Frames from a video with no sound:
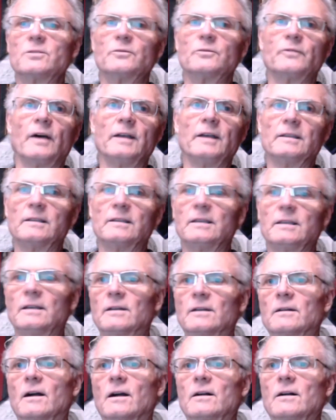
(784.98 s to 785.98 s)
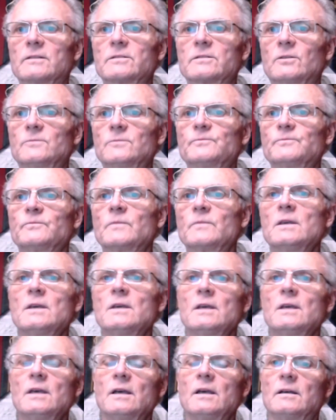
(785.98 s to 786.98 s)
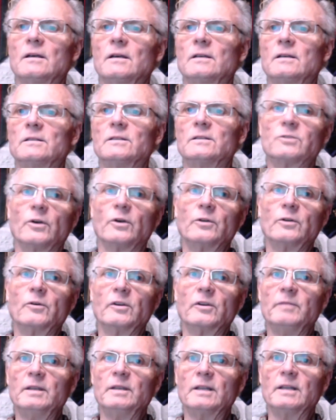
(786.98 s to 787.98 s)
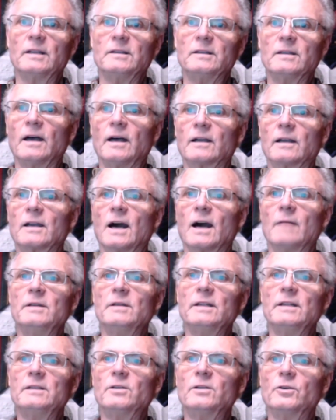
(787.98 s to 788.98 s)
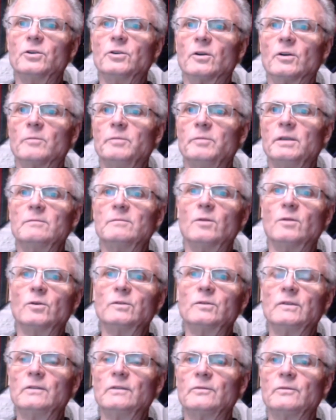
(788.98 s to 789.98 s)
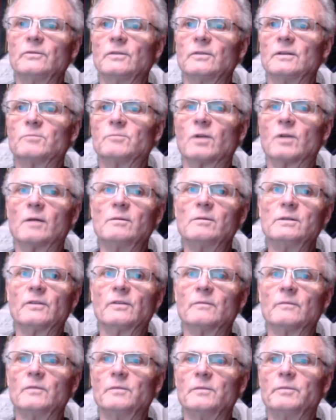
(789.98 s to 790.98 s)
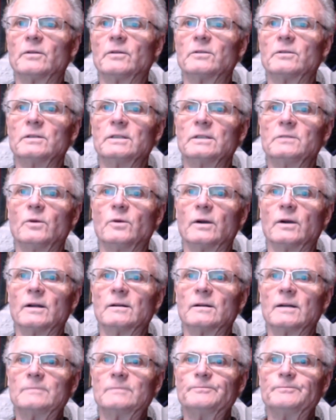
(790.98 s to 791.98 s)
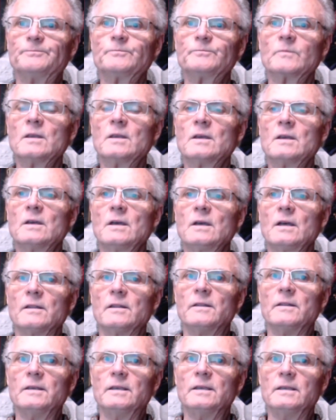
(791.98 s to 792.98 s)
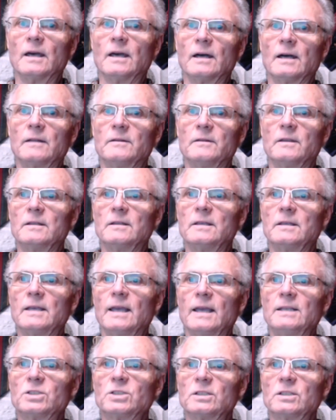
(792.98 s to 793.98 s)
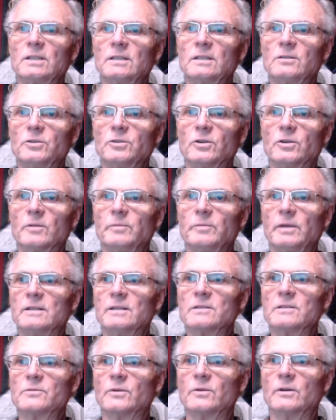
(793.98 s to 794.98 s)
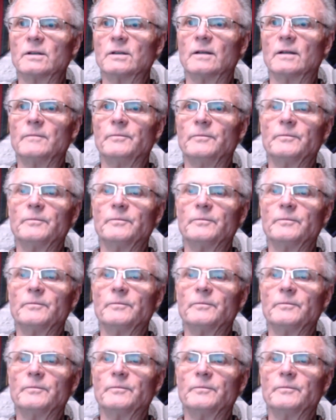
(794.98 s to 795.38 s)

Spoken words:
to find it here also. So it would have been a common Indo-European motif, probably from the period where the ancient Indo-Europeans were